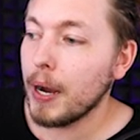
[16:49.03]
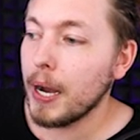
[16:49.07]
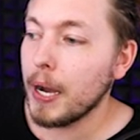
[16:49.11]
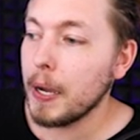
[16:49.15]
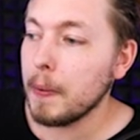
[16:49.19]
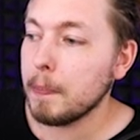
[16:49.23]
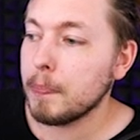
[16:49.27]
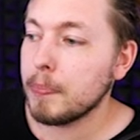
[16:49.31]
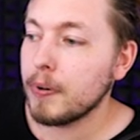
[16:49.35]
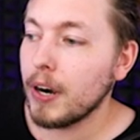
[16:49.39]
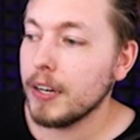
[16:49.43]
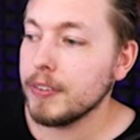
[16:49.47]

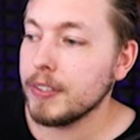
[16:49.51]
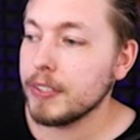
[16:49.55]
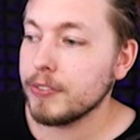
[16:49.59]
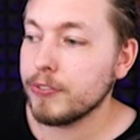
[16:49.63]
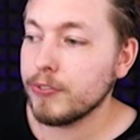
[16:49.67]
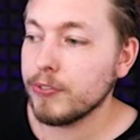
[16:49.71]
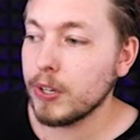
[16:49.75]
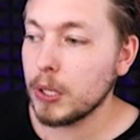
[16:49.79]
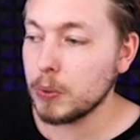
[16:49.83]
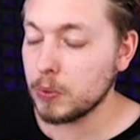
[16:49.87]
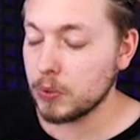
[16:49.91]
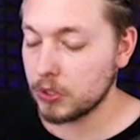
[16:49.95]
my private
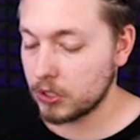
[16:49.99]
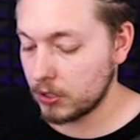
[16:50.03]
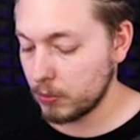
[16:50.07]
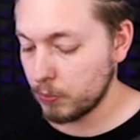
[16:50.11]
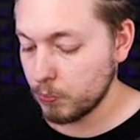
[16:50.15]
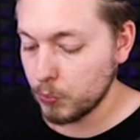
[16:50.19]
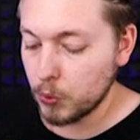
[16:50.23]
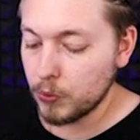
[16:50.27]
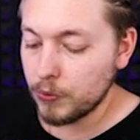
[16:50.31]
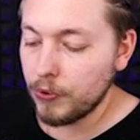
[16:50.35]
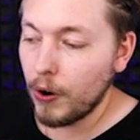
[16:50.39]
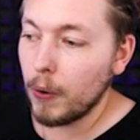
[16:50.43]
float
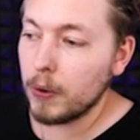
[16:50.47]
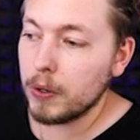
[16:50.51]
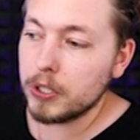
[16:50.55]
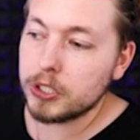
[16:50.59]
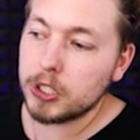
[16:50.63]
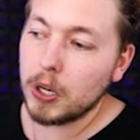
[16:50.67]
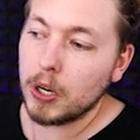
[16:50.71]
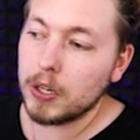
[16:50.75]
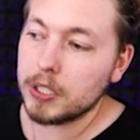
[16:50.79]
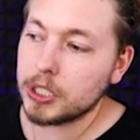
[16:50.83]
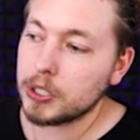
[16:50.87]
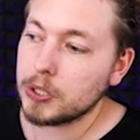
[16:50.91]
move
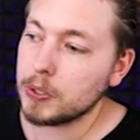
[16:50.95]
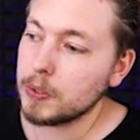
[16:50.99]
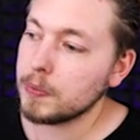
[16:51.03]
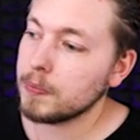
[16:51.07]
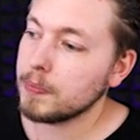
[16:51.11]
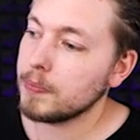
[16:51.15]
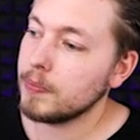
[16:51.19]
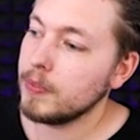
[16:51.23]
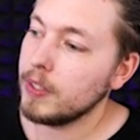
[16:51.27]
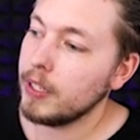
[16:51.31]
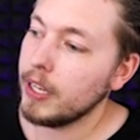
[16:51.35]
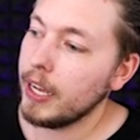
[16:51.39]

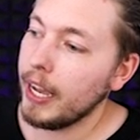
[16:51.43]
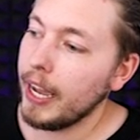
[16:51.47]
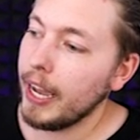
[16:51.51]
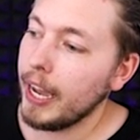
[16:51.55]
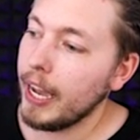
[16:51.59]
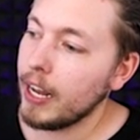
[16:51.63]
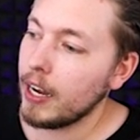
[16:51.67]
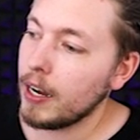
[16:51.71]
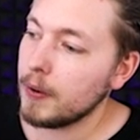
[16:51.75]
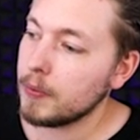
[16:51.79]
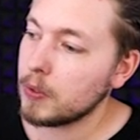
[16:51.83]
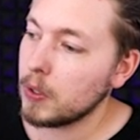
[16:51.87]
horizontal,
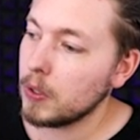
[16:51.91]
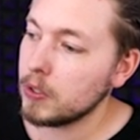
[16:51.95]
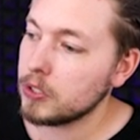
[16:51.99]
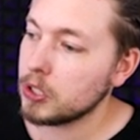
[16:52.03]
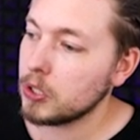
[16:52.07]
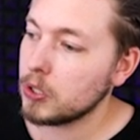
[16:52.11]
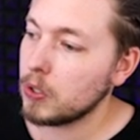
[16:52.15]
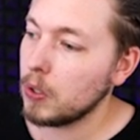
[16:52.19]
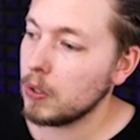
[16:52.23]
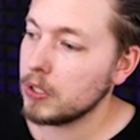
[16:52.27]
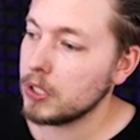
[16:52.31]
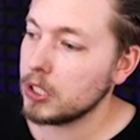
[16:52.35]
and I'm going
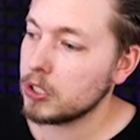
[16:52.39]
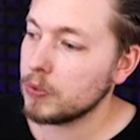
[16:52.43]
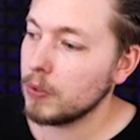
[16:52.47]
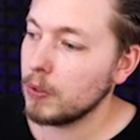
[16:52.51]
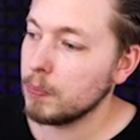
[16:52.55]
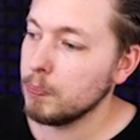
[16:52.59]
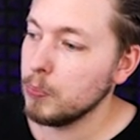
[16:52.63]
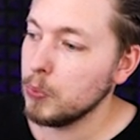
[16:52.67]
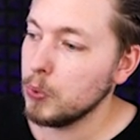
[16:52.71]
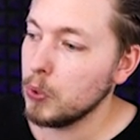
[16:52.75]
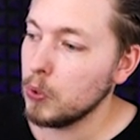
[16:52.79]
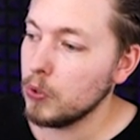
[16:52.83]
to call this
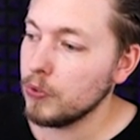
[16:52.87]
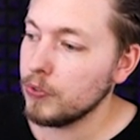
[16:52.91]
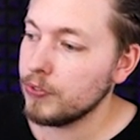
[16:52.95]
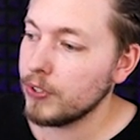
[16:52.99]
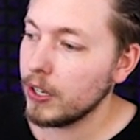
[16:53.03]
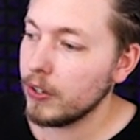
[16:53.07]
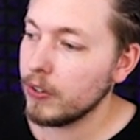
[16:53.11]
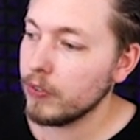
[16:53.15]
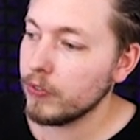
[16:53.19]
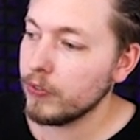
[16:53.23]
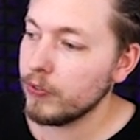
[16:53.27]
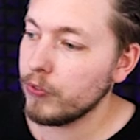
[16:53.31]
one
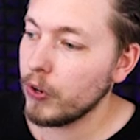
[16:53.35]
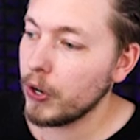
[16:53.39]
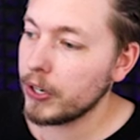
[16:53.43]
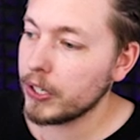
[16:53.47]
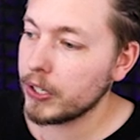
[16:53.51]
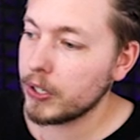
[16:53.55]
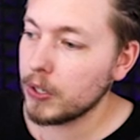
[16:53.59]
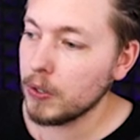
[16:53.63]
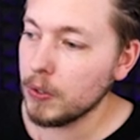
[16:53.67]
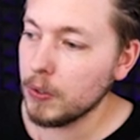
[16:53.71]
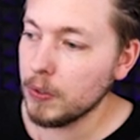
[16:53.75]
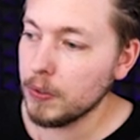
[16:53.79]
move
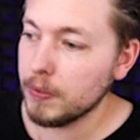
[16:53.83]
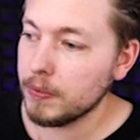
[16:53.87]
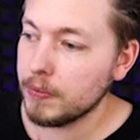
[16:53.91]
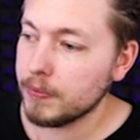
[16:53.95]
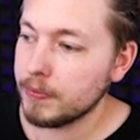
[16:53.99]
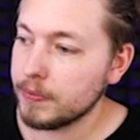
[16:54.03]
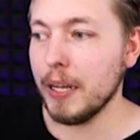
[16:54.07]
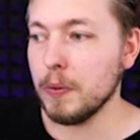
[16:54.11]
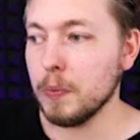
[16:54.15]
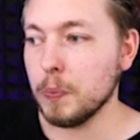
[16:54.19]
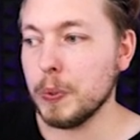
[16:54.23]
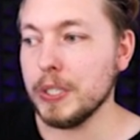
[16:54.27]
vertical.
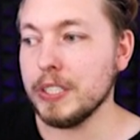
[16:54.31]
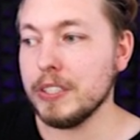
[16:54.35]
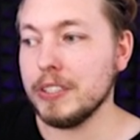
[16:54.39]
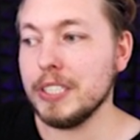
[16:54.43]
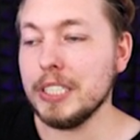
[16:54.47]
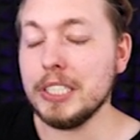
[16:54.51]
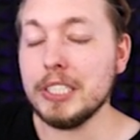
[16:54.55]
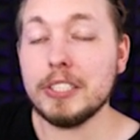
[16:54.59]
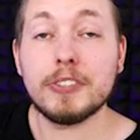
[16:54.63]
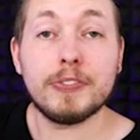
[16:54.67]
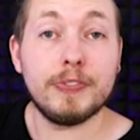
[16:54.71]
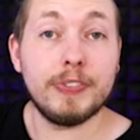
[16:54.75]
And with
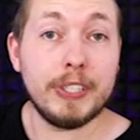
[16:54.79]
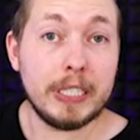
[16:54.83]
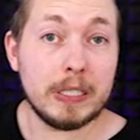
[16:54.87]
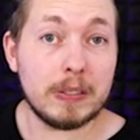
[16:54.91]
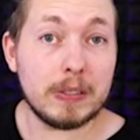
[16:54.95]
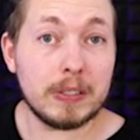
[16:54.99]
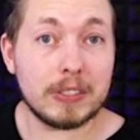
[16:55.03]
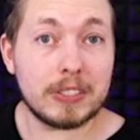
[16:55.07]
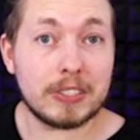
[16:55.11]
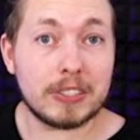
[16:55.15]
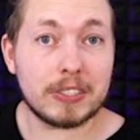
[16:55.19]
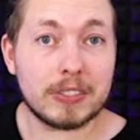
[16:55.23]
these
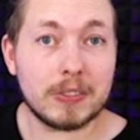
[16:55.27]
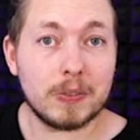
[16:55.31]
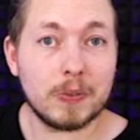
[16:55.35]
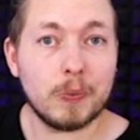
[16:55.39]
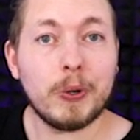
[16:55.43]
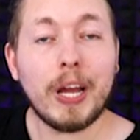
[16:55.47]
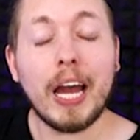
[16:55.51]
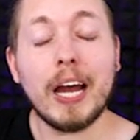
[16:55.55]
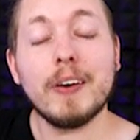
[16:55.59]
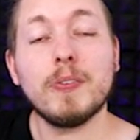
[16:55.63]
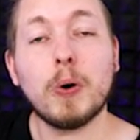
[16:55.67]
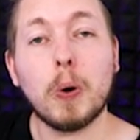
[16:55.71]
fields,
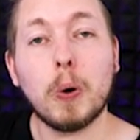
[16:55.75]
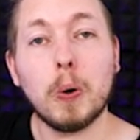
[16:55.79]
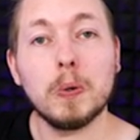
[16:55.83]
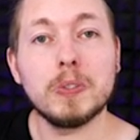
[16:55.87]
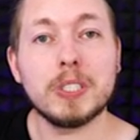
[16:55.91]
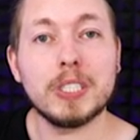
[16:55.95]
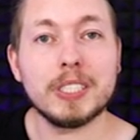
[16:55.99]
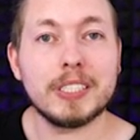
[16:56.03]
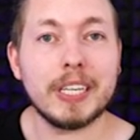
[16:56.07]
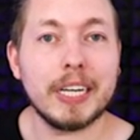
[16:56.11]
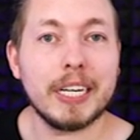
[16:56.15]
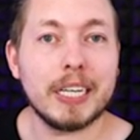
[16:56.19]
we have
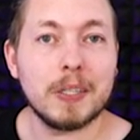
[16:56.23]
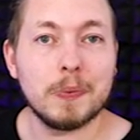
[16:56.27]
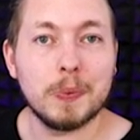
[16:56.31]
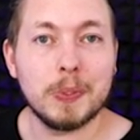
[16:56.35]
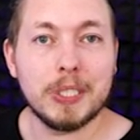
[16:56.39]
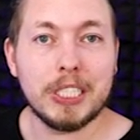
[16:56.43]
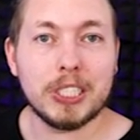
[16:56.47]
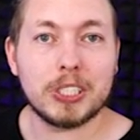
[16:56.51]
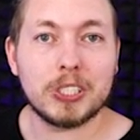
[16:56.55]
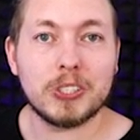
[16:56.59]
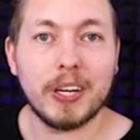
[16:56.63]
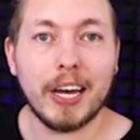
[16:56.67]
all the data
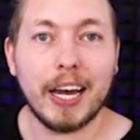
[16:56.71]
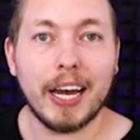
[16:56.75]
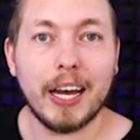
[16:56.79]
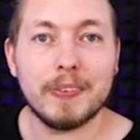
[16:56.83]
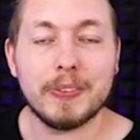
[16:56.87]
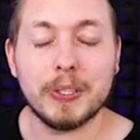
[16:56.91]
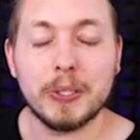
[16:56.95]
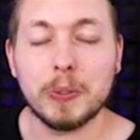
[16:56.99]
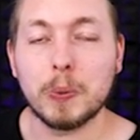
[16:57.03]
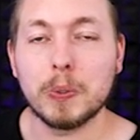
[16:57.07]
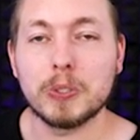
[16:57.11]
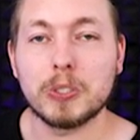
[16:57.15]
we need to
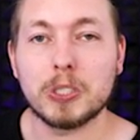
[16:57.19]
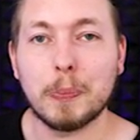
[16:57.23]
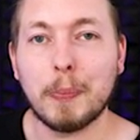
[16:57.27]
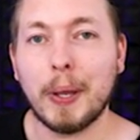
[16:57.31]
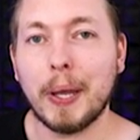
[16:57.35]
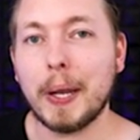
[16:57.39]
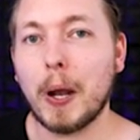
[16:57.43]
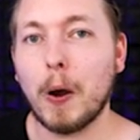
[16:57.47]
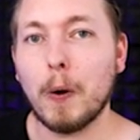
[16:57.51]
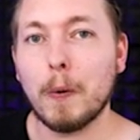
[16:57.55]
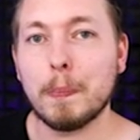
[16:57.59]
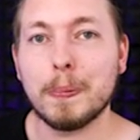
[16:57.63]
have in order to
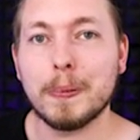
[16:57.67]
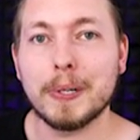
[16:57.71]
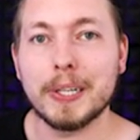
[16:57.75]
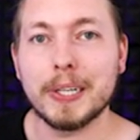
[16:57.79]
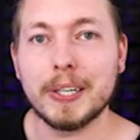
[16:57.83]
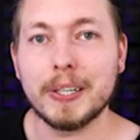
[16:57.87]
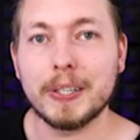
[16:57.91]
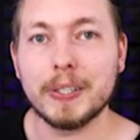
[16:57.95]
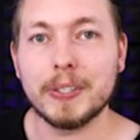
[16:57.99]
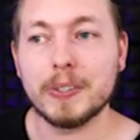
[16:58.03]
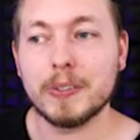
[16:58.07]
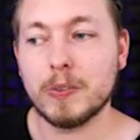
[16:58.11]
make our
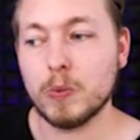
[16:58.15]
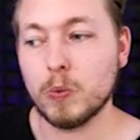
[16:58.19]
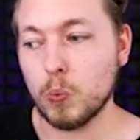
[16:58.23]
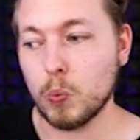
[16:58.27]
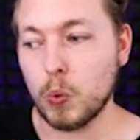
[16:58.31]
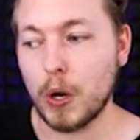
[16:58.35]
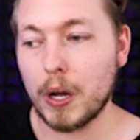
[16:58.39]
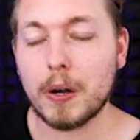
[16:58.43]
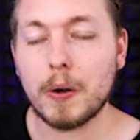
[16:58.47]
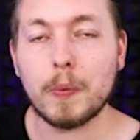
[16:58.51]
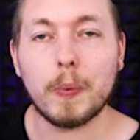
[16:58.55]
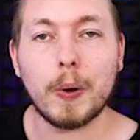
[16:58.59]
player
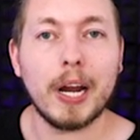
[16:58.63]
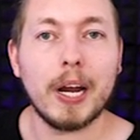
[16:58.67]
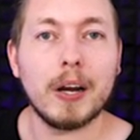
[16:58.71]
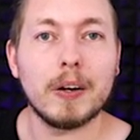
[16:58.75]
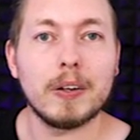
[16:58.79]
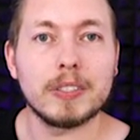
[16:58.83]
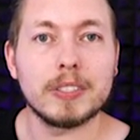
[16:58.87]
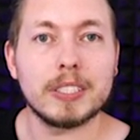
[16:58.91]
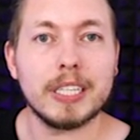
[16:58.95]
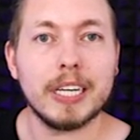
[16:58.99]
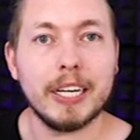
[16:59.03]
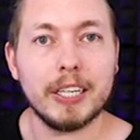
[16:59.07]
run
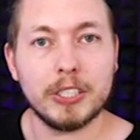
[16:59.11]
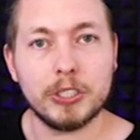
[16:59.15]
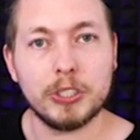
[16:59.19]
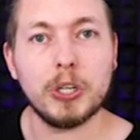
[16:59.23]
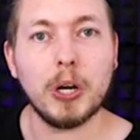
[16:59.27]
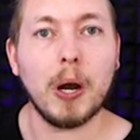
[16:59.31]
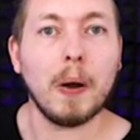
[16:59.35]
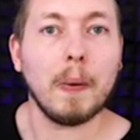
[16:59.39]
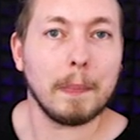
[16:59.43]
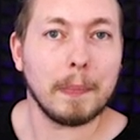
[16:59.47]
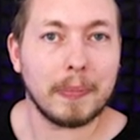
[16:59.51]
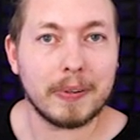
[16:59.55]
around and
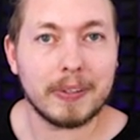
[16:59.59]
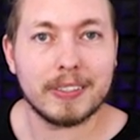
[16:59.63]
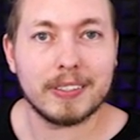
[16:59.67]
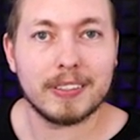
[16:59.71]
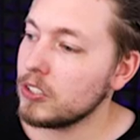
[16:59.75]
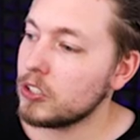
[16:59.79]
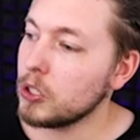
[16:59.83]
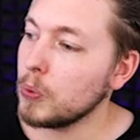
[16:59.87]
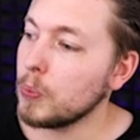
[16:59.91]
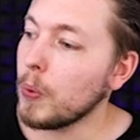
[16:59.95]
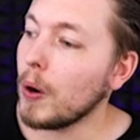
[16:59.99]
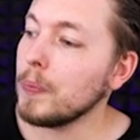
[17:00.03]
jump.
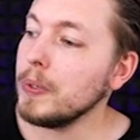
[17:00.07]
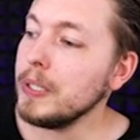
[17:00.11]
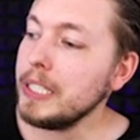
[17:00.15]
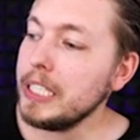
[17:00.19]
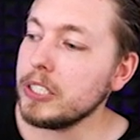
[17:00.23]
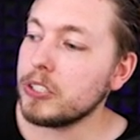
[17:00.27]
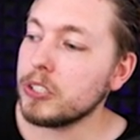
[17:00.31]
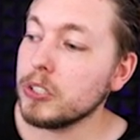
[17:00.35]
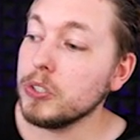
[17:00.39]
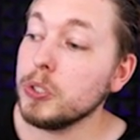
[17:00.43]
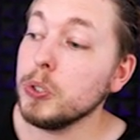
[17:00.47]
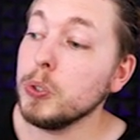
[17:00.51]
So what we
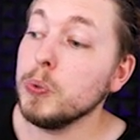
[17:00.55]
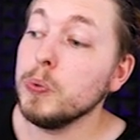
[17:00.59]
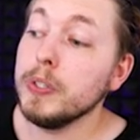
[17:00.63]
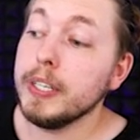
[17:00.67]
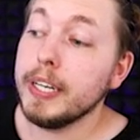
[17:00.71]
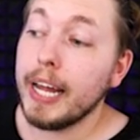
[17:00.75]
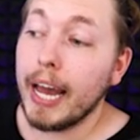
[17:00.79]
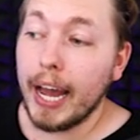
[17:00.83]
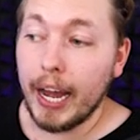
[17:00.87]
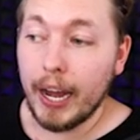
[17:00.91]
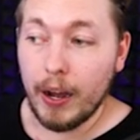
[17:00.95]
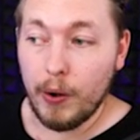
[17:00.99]
need to do
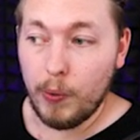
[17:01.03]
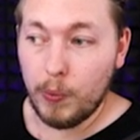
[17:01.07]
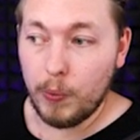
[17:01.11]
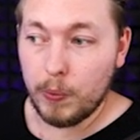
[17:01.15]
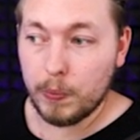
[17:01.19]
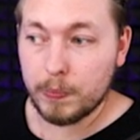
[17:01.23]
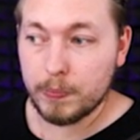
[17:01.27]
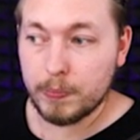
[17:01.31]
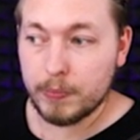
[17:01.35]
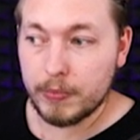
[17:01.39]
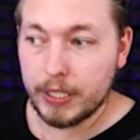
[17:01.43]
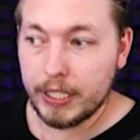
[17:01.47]

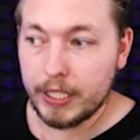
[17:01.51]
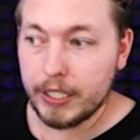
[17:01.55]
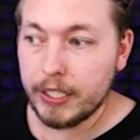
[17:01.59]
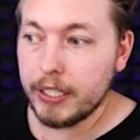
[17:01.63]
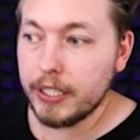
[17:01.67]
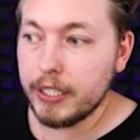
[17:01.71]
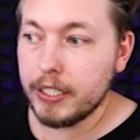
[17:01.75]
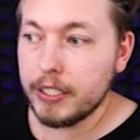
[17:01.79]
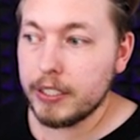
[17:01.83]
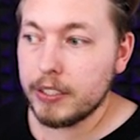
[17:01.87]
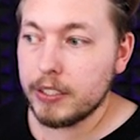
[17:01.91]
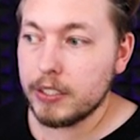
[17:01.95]
now
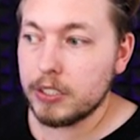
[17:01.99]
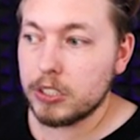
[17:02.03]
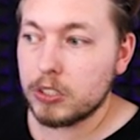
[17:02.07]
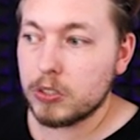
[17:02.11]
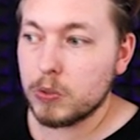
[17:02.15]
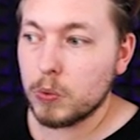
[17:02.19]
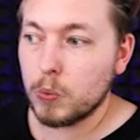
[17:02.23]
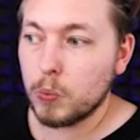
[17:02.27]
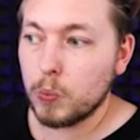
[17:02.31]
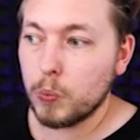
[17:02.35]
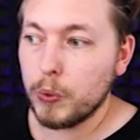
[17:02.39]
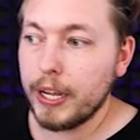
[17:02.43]

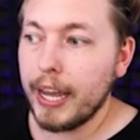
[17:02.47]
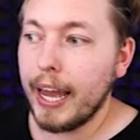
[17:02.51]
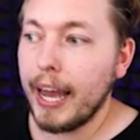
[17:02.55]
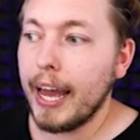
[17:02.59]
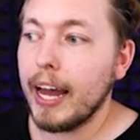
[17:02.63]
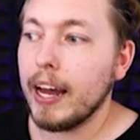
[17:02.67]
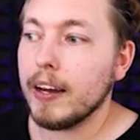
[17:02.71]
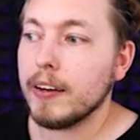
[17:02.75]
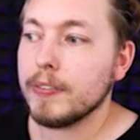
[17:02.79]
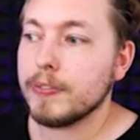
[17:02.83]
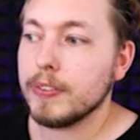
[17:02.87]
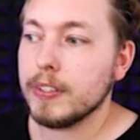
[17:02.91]
is we
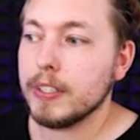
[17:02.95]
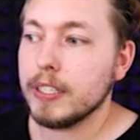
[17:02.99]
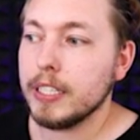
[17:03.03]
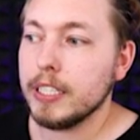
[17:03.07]
have